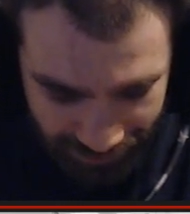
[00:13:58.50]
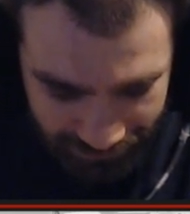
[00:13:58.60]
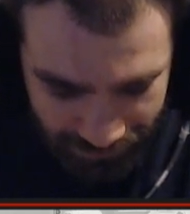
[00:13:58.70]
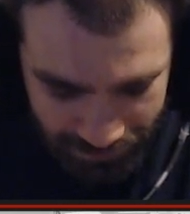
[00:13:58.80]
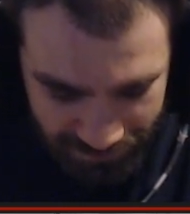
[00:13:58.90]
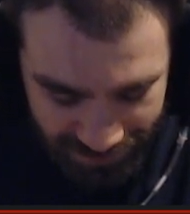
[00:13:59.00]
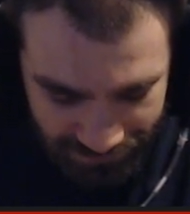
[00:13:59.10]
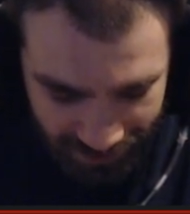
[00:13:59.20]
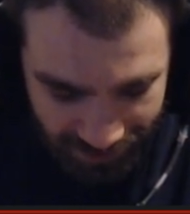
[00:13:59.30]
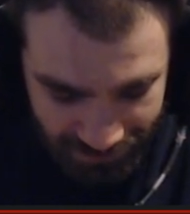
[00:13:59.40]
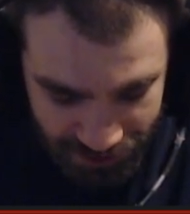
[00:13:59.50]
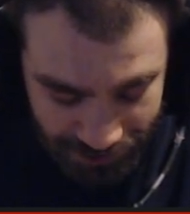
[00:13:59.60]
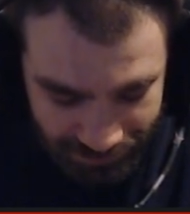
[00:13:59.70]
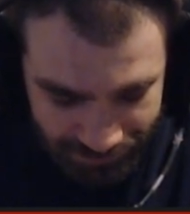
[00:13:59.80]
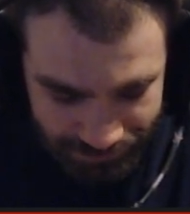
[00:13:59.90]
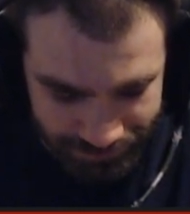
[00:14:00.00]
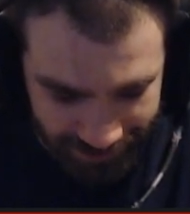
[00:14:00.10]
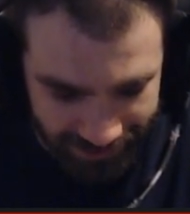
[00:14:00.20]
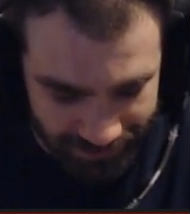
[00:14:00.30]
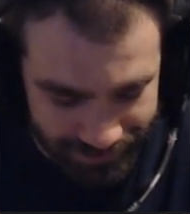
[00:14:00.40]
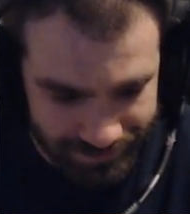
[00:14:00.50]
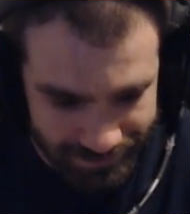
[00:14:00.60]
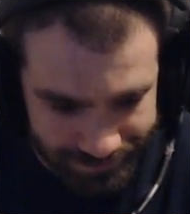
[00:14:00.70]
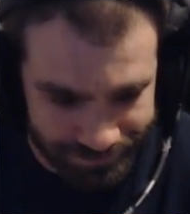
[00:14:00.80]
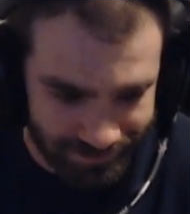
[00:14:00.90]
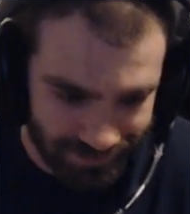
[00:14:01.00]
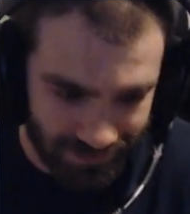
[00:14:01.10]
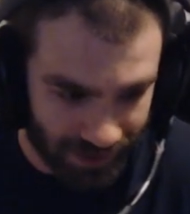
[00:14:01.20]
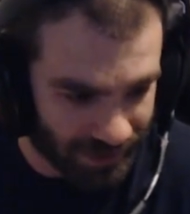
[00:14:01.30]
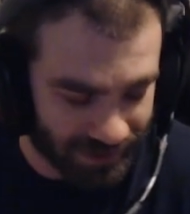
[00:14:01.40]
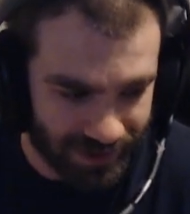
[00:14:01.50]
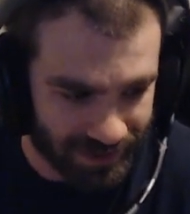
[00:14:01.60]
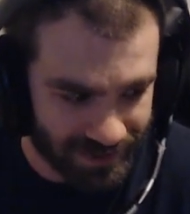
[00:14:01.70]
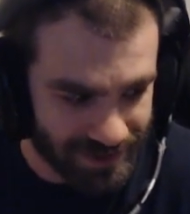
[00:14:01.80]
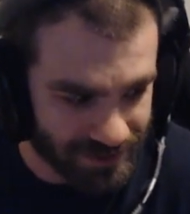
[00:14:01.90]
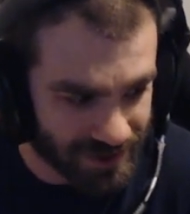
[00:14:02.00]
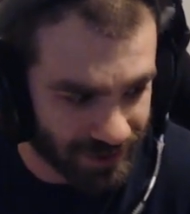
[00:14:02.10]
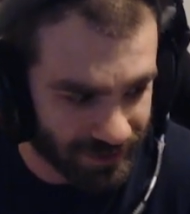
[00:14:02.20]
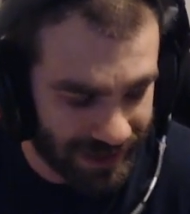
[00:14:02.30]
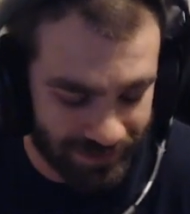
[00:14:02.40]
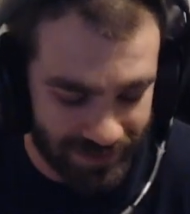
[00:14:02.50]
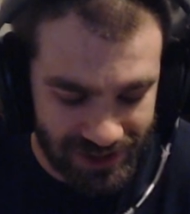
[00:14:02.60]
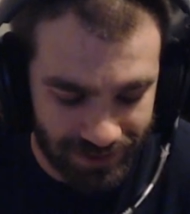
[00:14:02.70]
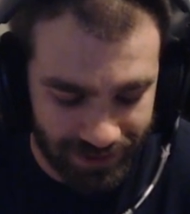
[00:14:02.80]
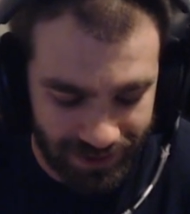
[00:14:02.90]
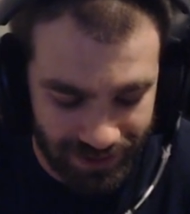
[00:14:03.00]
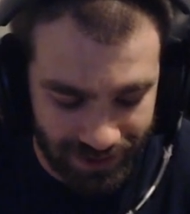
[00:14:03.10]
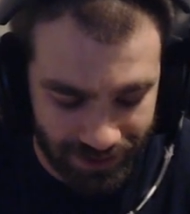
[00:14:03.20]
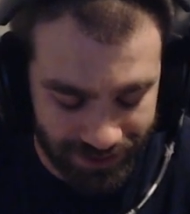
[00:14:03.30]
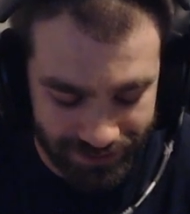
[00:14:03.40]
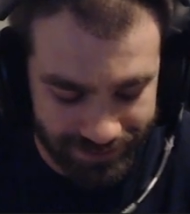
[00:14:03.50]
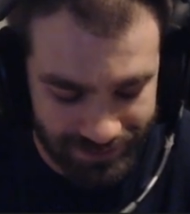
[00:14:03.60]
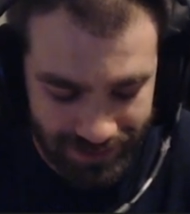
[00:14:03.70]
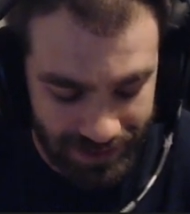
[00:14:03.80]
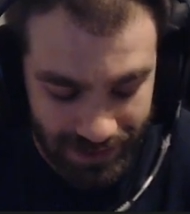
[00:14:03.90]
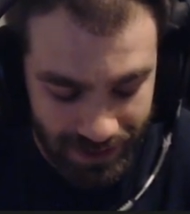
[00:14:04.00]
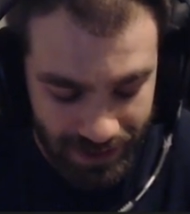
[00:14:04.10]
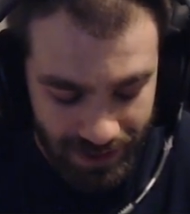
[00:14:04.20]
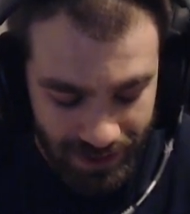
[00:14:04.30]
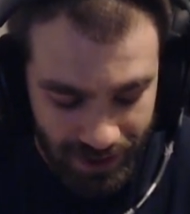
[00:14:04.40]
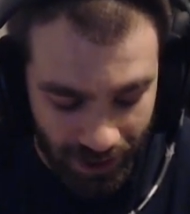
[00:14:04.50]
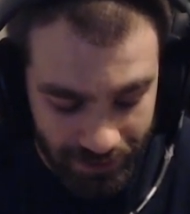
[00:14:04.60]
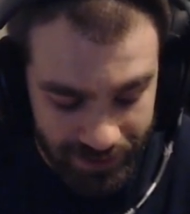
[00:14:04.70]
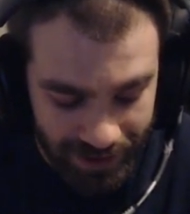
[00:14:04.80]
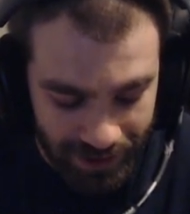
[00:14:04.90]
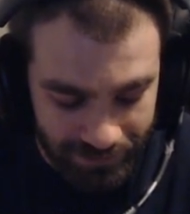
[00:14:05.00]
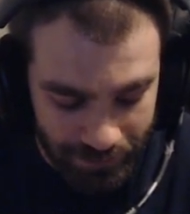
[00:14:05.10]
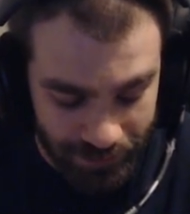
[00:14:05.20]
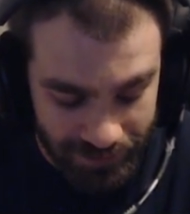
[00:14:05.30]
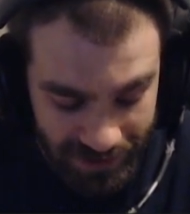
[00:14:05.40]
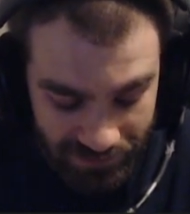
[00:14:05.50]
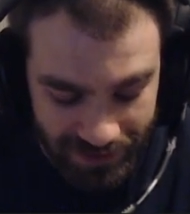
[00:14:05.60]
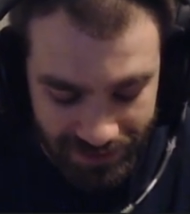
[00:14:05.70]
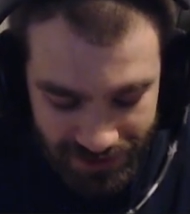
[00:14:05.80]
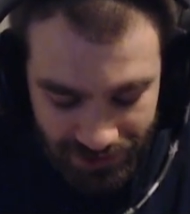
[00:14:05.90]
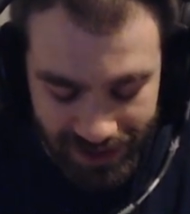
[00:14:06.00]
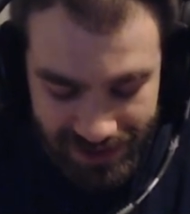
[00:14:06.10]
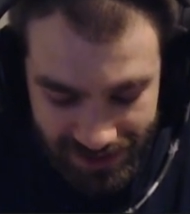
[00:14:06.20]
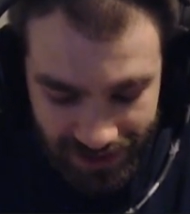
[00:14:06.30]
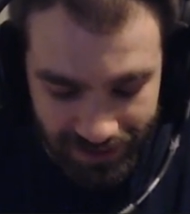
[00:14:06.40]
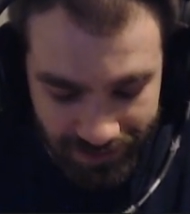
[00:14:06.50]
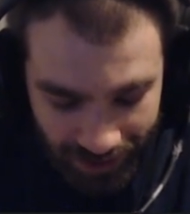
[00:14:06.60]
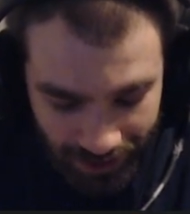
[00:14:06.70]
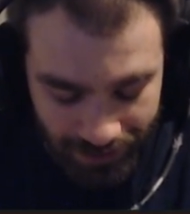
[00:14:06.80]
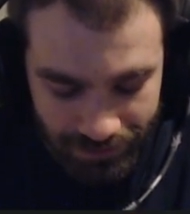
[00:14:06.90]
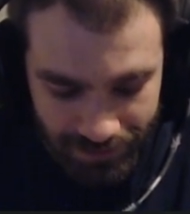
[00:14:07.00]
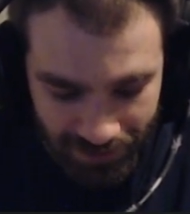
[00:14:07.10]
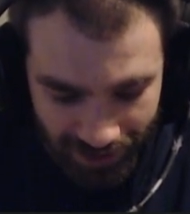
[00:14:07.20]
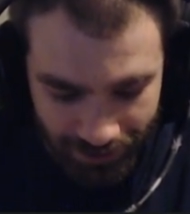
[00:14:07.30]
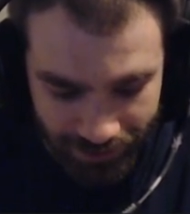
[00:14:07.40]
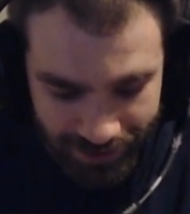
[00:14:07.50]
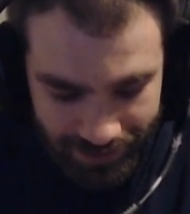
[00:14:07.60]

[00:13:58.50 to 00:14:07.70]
ever believed that until like god, that sounds so lame to right now. I don't think I ever believed it until I said it out loud.